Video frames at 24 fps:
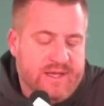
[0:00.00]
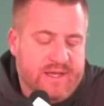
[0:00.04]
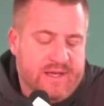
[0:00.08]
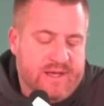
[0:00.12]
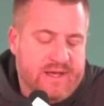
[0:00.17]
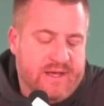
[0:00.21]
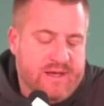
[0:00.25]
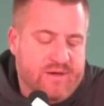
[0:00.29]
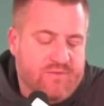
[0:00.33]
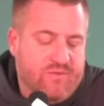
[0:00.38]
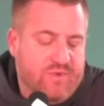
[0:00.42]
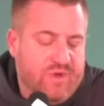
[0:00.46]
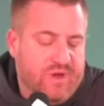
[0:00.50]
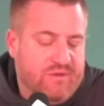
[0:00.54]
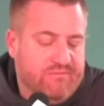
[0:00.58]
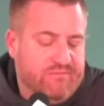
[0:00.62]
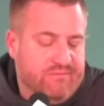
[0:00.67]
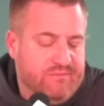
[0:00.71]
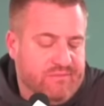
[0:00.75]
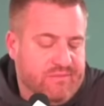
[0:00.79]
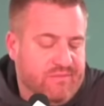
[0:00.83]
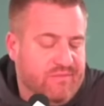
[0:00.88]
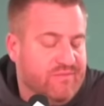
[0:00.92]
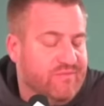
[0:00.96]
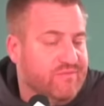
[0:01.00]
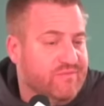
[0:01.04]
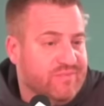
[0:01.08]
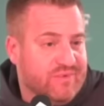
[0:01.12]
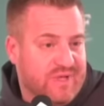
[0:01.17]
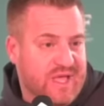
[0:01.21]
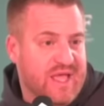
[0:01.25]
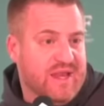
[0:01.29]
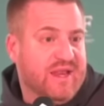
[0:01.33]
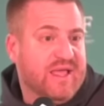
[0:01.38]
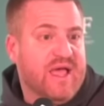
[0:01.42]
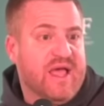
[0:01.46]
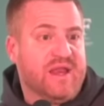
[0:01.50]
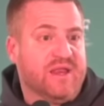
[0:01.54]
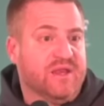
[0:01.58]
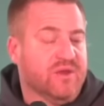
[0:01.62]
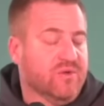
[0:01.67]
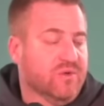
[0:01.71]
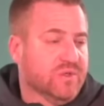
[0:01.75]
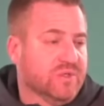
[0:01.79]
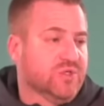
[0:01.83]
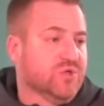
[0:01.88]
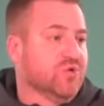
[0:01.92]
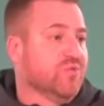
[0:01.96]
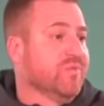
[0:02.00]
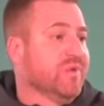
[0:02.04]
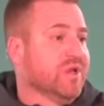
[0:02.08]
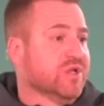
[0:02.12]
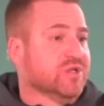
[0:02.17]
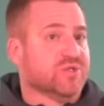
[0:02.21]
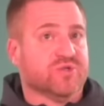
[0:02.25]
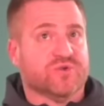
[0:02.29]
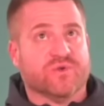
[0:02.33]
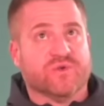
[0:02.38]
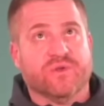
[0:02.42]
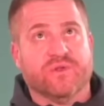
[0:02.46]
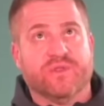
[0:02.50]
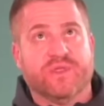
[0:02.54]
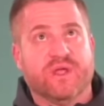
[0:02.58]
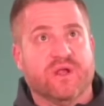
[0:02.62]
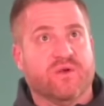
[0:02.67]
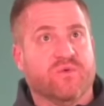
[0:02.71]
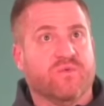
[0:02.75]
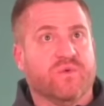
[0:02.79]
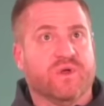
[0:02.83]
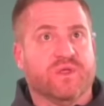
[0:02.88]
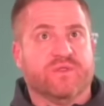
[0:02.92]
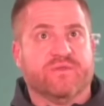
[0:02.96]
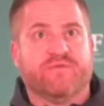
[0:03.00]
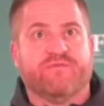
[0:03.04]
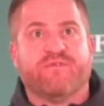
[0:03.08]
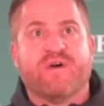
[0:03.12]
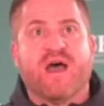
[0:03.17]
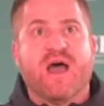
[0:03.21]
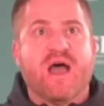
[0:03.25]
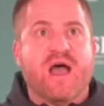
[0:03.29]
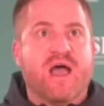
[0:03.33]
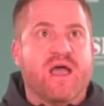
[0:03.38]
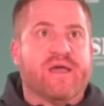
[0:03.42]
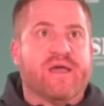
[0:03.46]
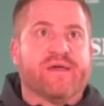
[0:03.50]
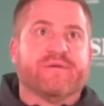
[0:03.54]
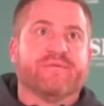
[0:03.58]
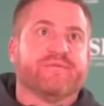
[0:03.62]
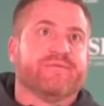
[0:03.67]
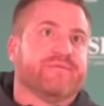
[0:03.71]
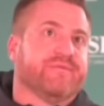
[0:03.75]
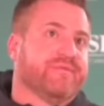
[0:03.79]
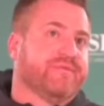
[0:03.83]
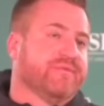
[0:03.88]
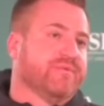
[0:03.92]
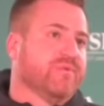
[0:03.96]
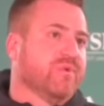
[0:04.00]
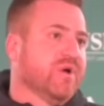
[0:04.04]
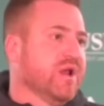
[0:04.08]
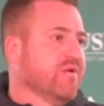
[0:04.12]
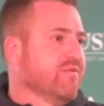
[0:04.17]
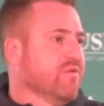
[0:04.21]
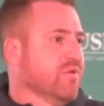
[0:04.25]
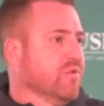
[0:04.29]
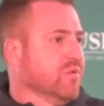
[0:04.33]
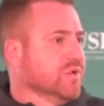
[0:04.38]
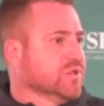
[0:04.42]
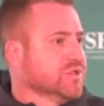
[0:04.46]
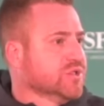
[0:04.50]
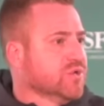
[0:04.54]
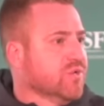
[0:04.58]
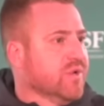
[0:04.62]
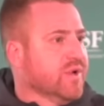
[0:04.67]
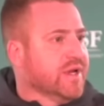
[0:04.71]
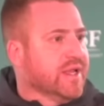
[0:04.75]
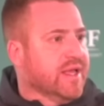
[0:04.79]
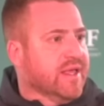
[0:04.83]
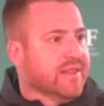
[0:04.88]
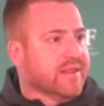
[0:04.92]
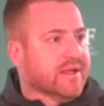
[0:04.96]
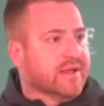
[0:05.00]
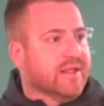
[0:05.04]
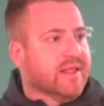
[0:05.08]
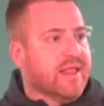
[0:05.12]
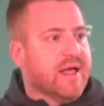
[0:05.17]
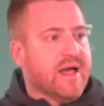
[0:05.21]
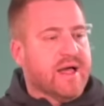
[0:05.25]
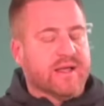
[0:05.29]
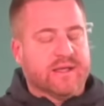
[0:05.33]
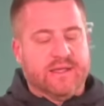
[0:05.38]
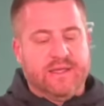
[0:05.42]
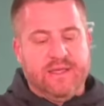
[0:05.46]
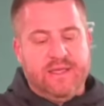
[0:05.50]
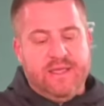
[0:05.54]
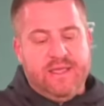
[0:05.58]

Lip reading: when kind of got into a 2 minute drill there with 20 on the clock.